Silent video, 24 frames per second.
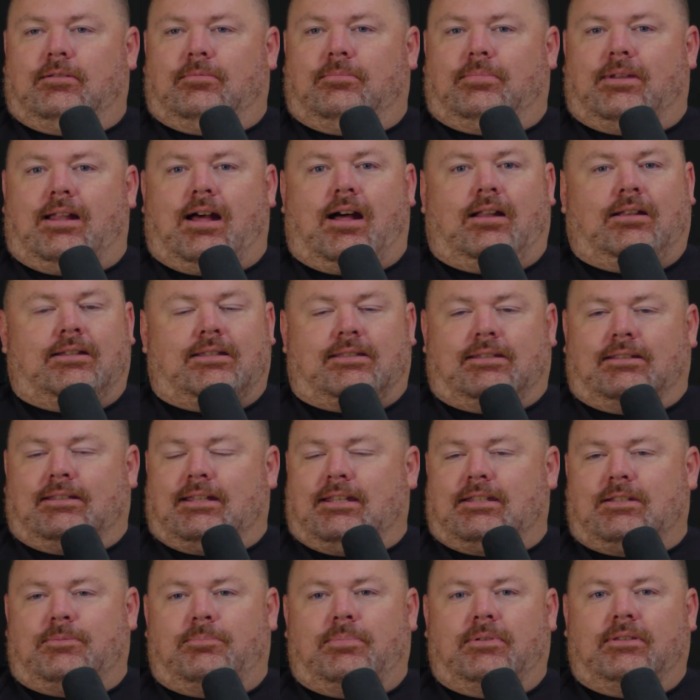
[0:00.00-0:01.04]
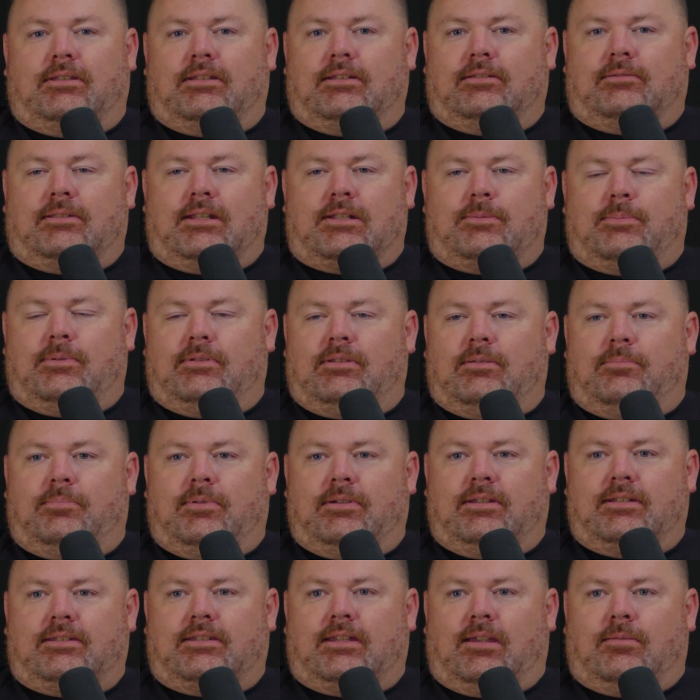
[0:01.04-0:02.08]
but honestly, that's been the
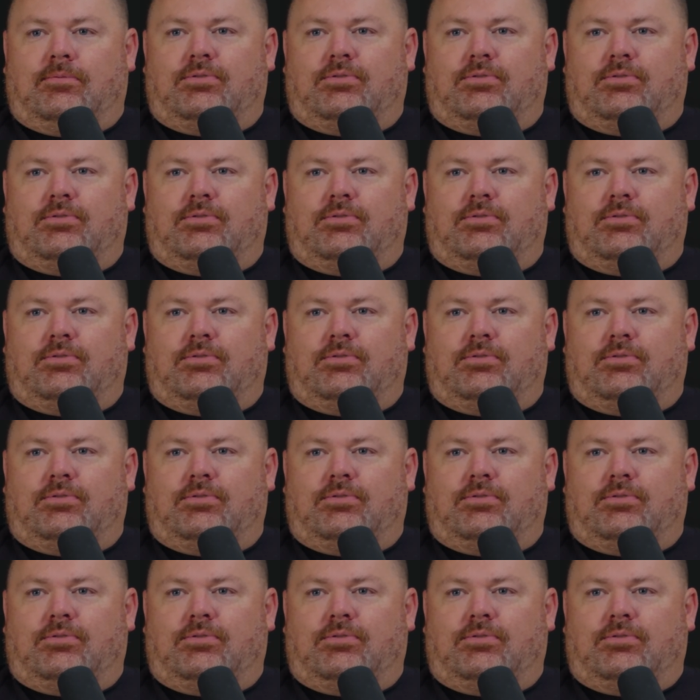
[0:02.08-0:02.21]
biggest game